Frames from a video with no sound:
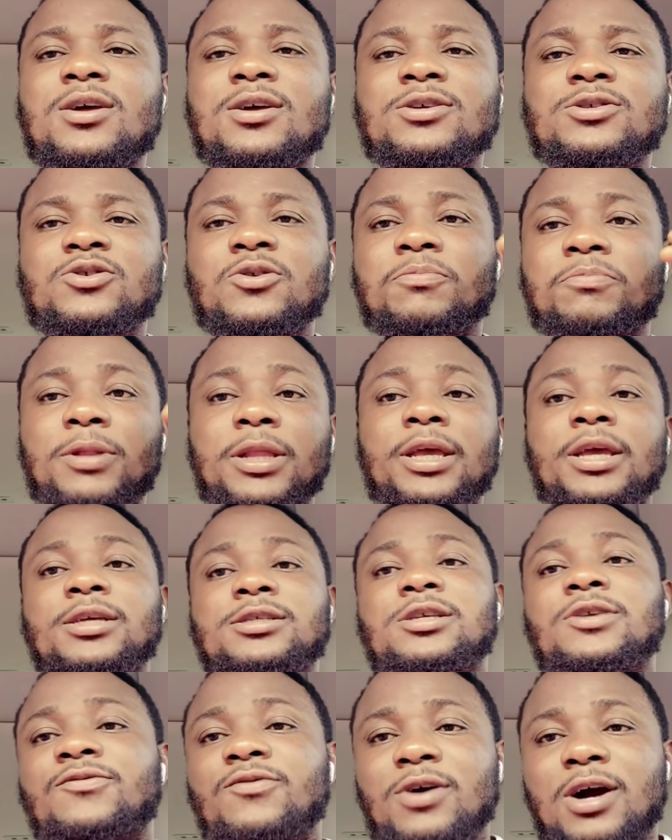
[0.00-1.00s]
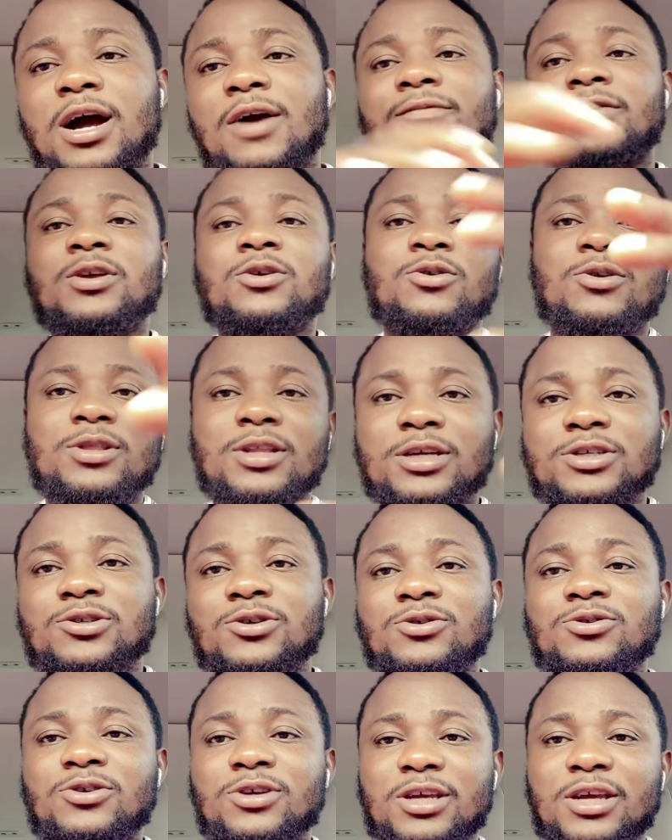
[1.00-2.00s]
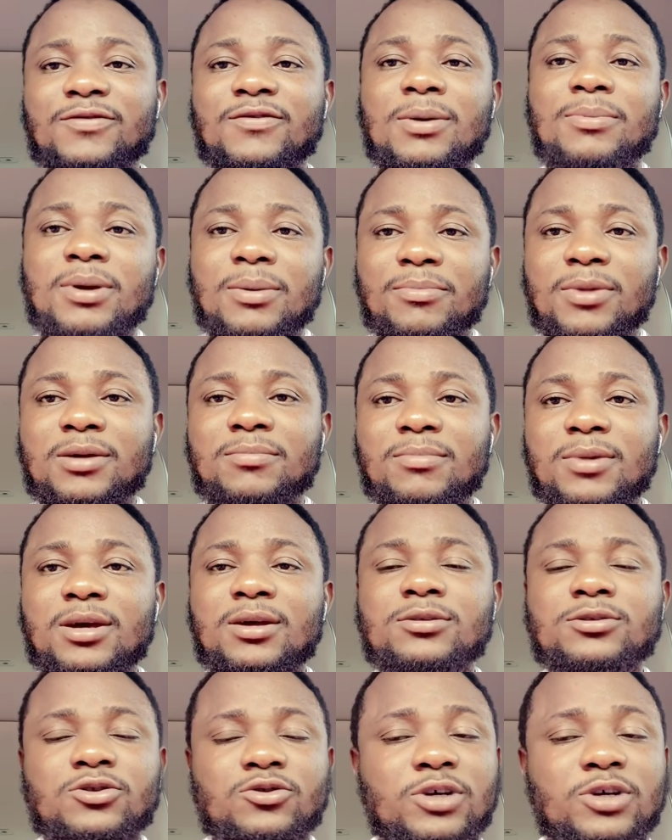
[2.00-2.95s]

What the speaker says: So please, if you have any connection to gay rapper McMill,